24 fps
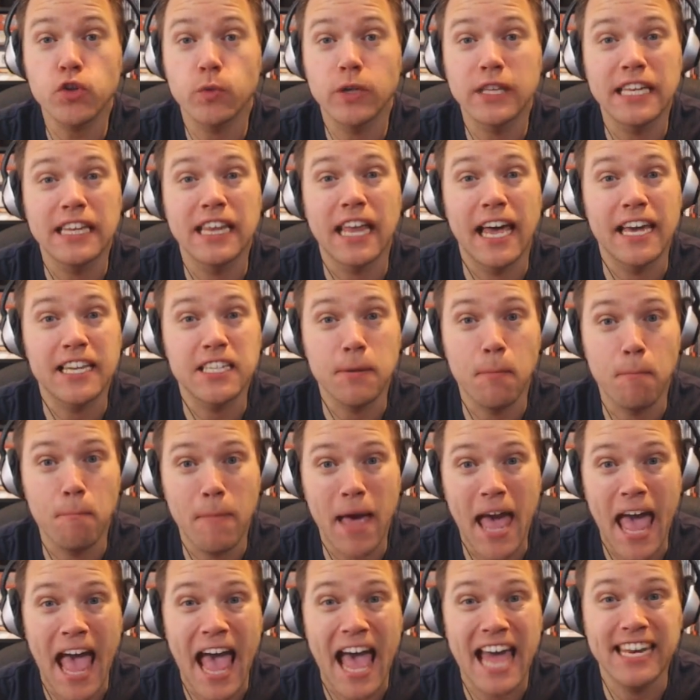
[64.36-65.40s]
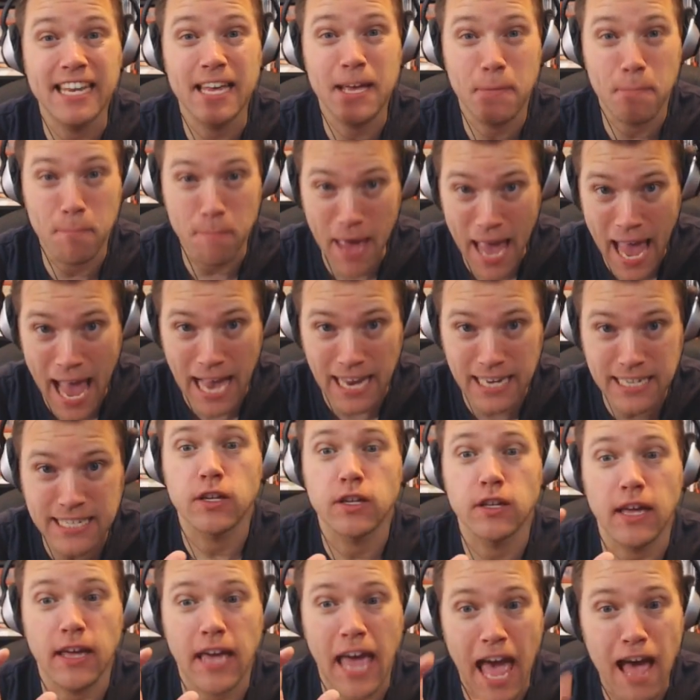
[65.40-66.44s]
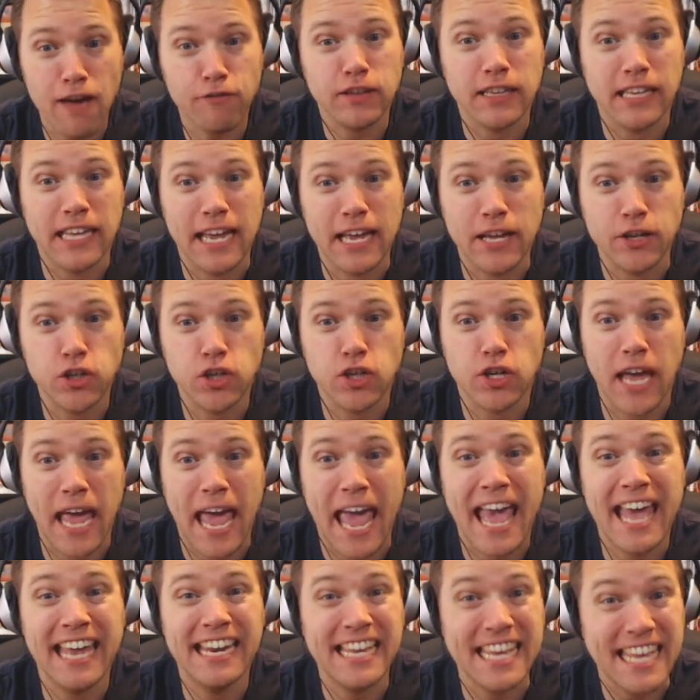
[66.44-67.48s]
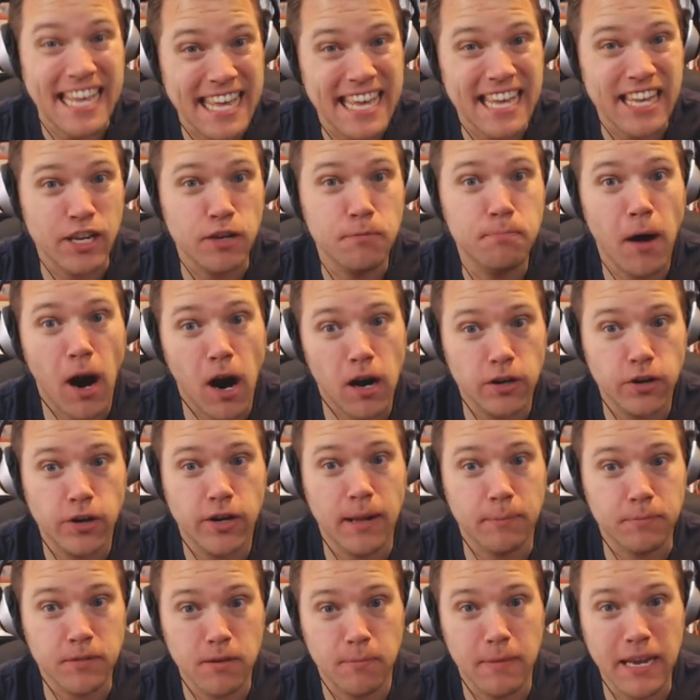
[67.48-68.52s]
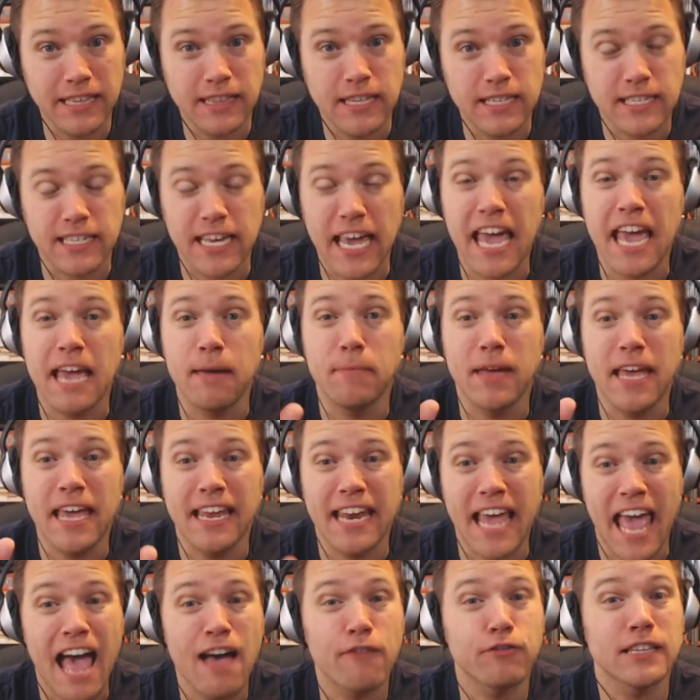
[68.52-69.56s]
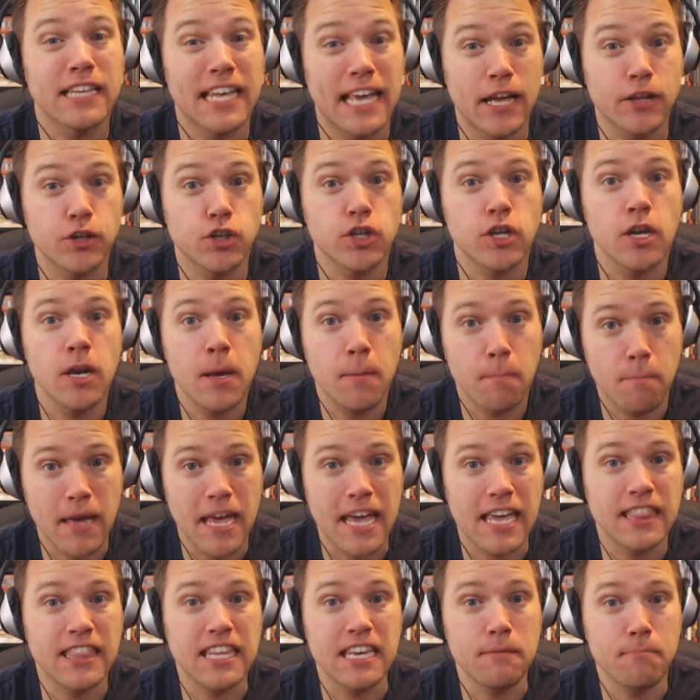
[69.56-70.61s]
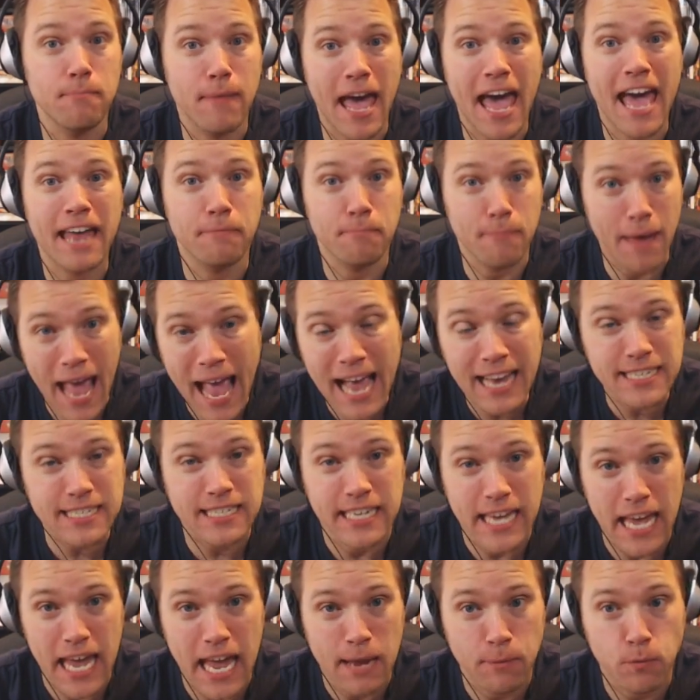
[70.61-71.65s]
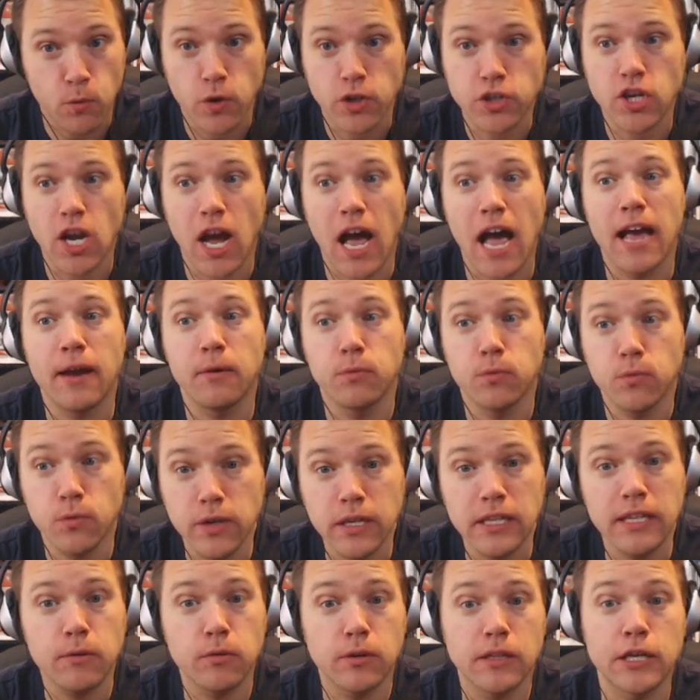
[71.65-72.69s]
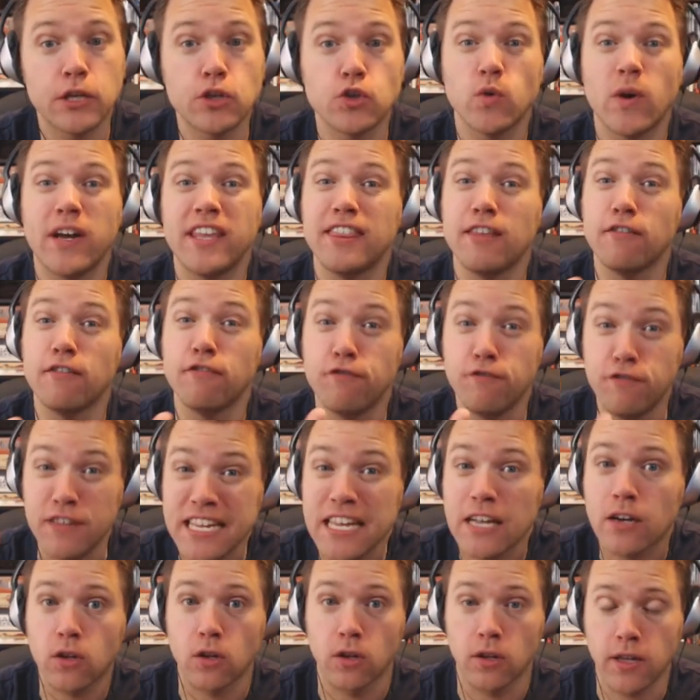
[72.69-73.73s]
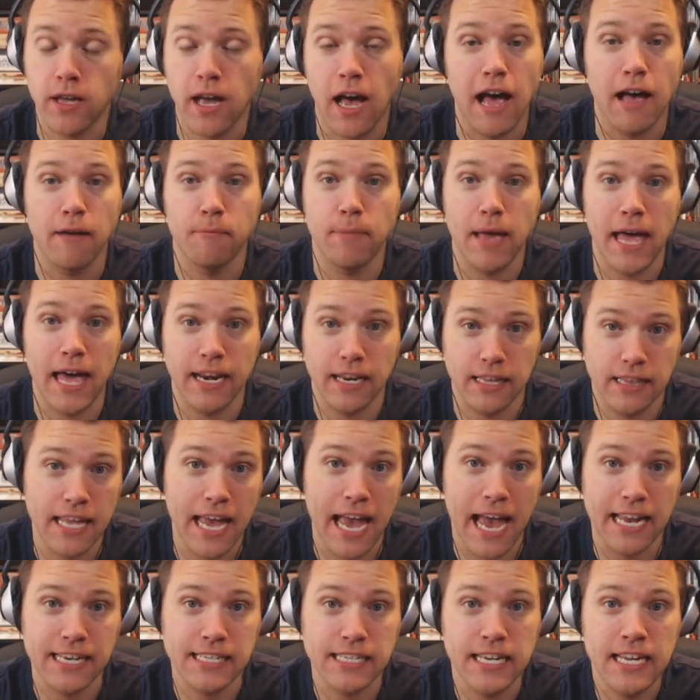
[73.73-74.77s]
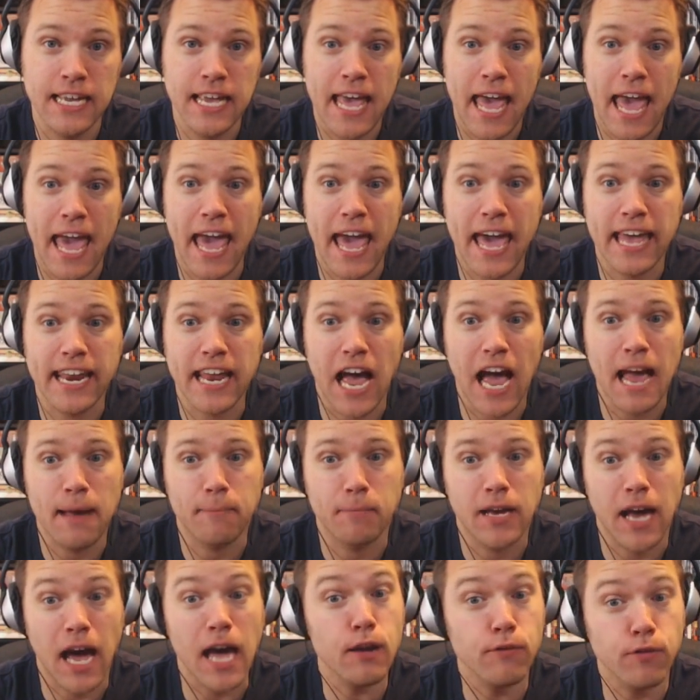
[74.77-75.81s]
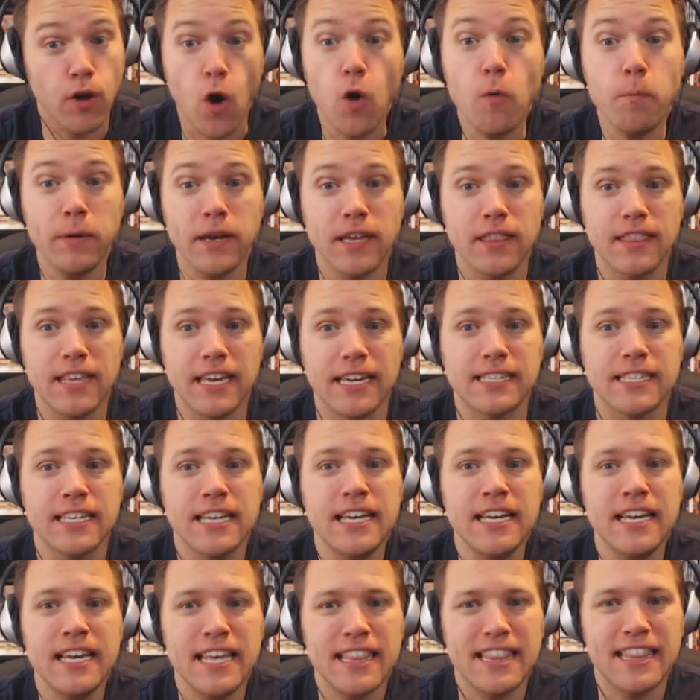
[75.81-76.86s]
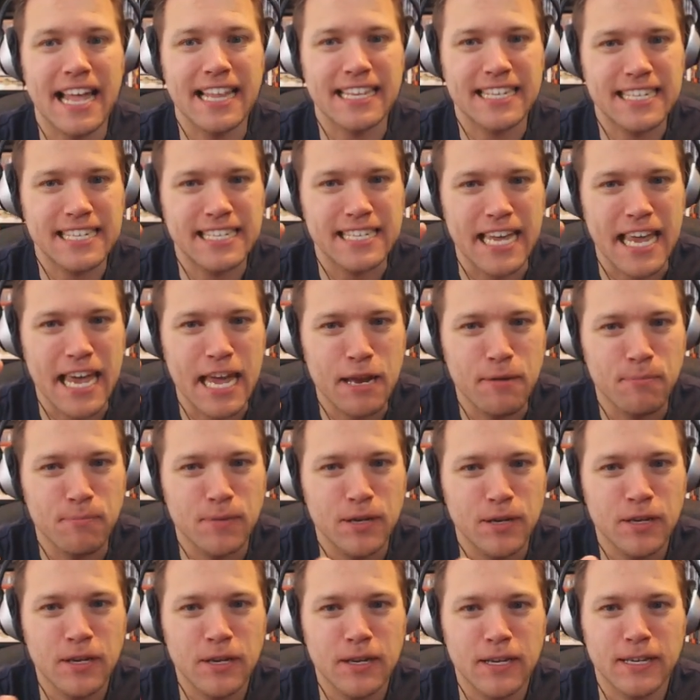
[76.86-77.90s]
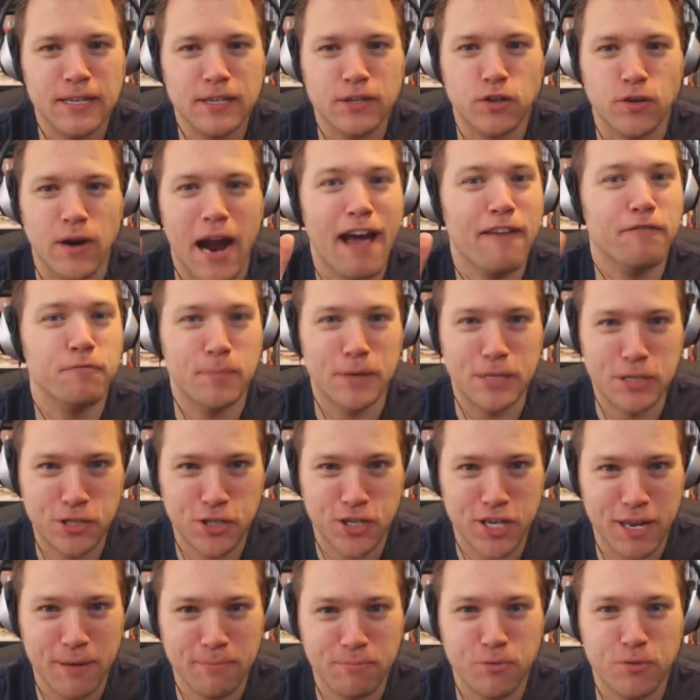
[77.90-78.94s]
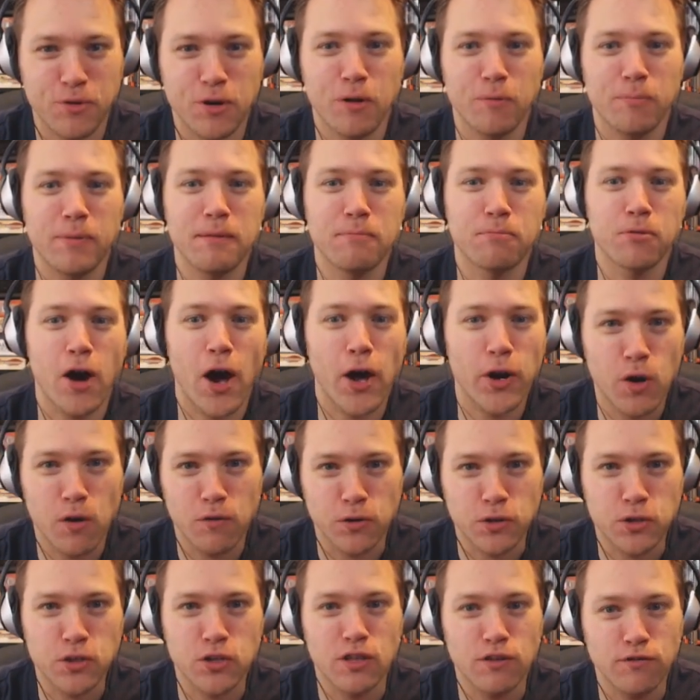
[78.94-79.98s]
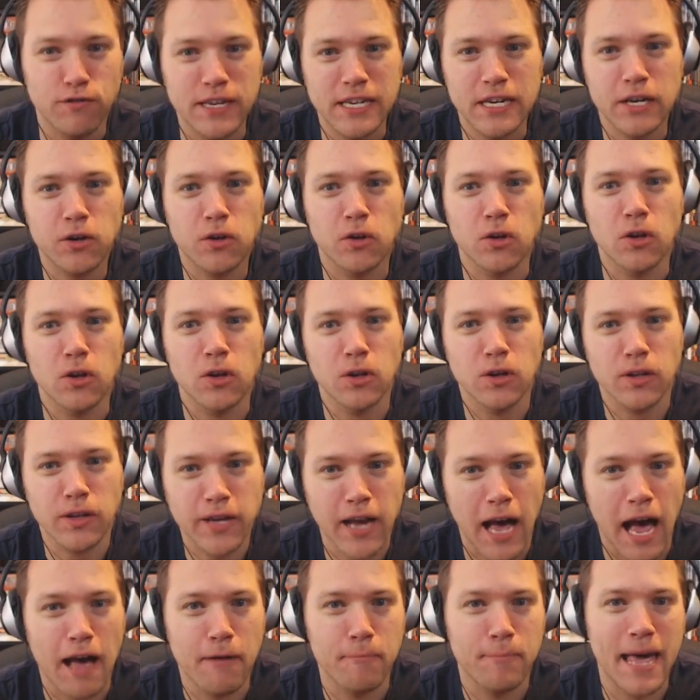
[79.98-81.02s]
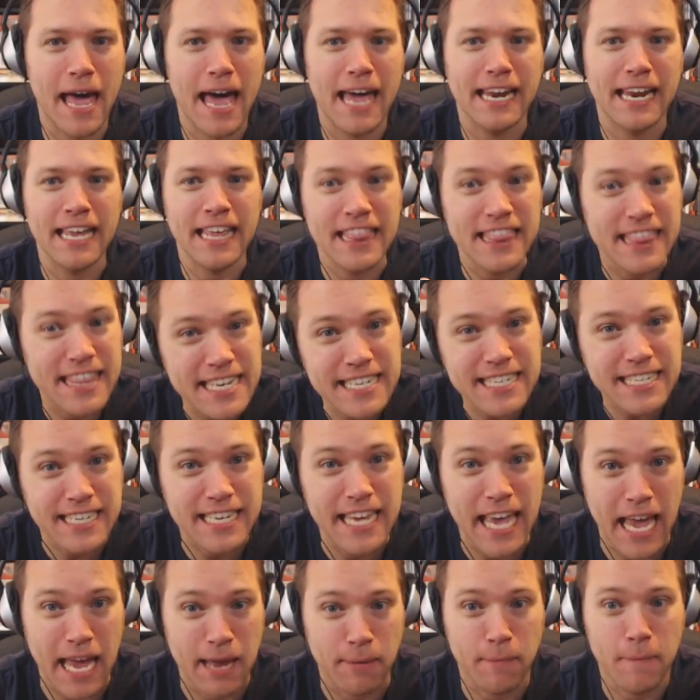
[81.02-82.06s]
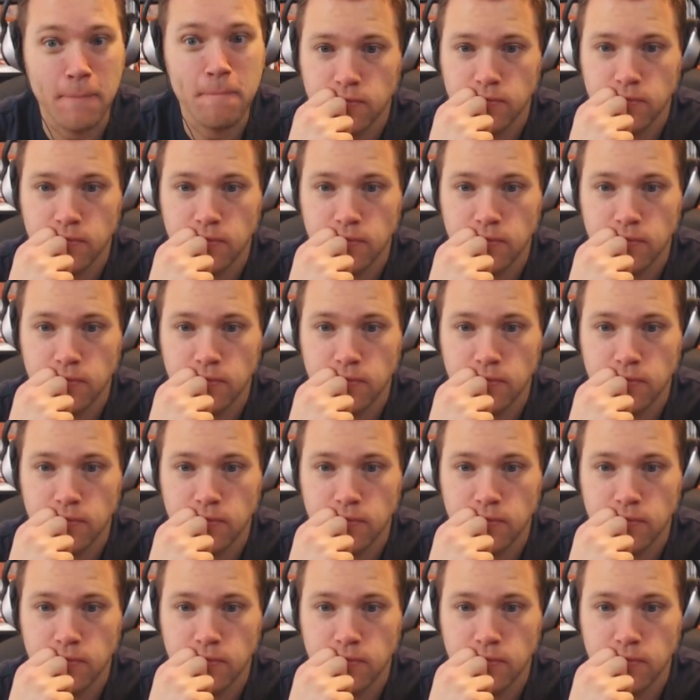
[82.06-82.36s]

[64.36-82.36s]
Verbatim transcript: really liked Mad Max. Avalanche and Id partnered up to make this game, and Avalanche made the Mad Max game, which I really, really enjoyed the vehicle combat in that. And I'm kind of hoping that that same craftsmanship will be brought over to the vehicle combat in this game.